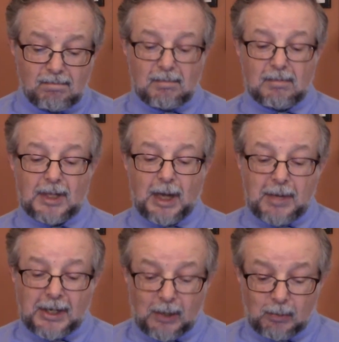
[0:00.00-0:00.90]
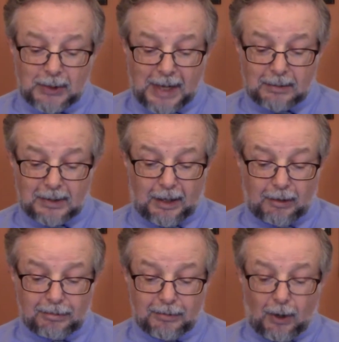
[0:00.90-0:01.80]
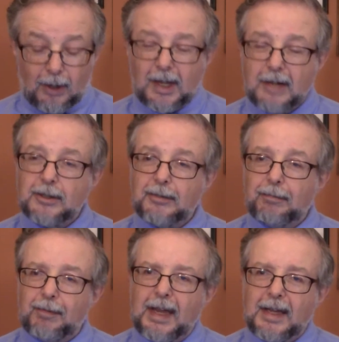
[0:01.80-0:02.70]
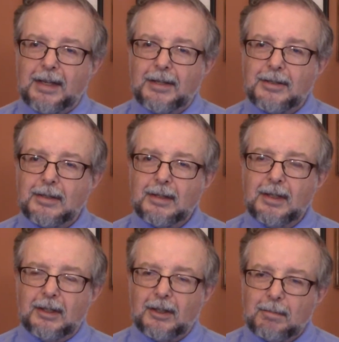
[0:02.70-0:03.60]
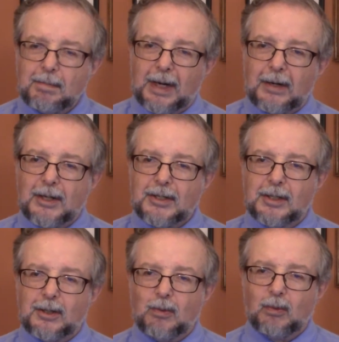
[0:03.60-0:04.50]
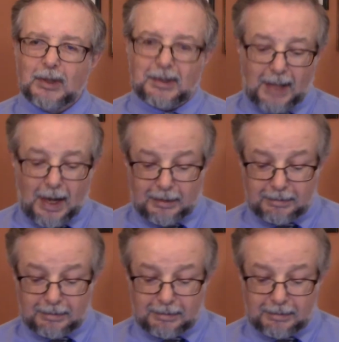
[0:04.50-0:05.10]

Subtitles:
can be done without love. All else fades in comparison with love.